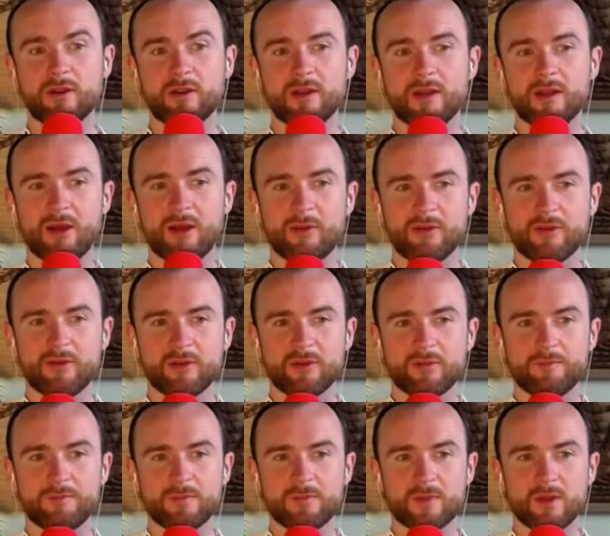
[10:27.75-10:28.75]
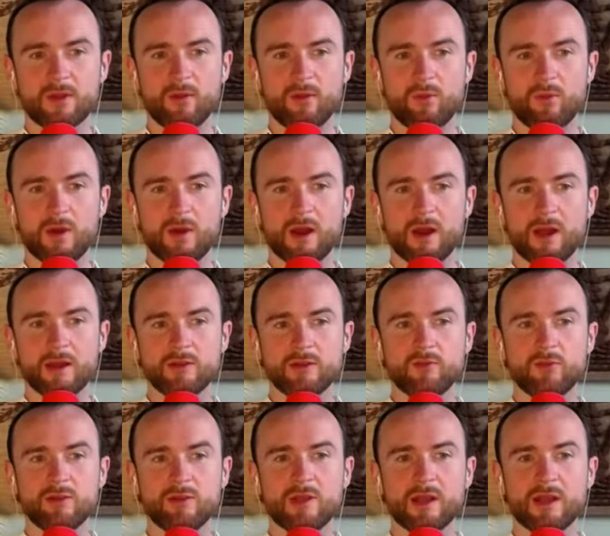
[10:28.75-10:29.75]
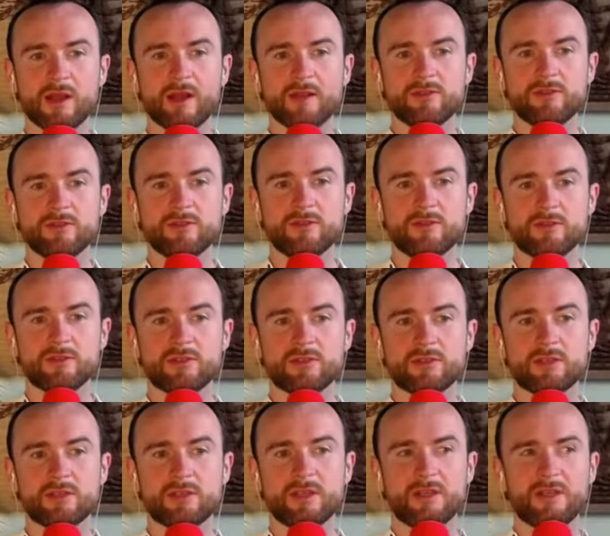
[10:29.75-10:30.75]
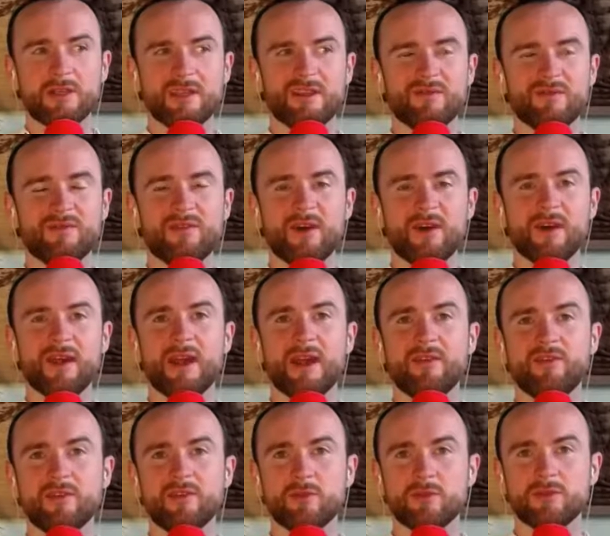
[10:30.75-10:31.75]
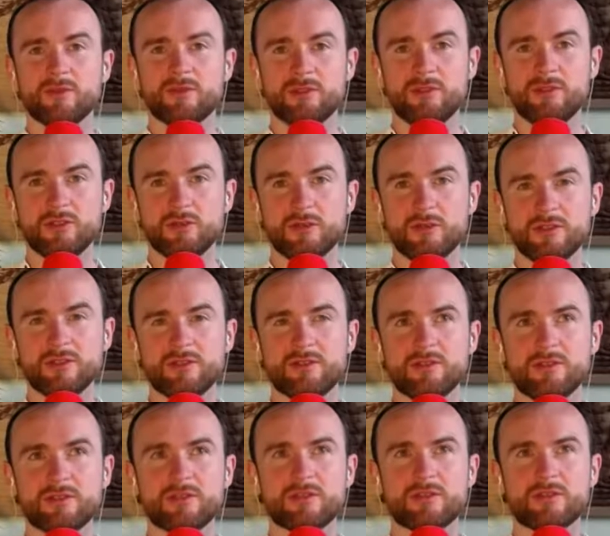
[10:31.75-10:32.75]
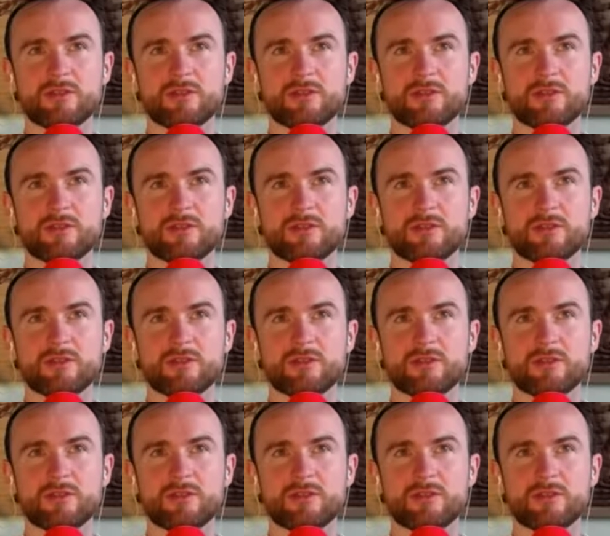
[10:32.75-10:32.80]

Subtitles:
However, what I would like to just invite everyone to do is to just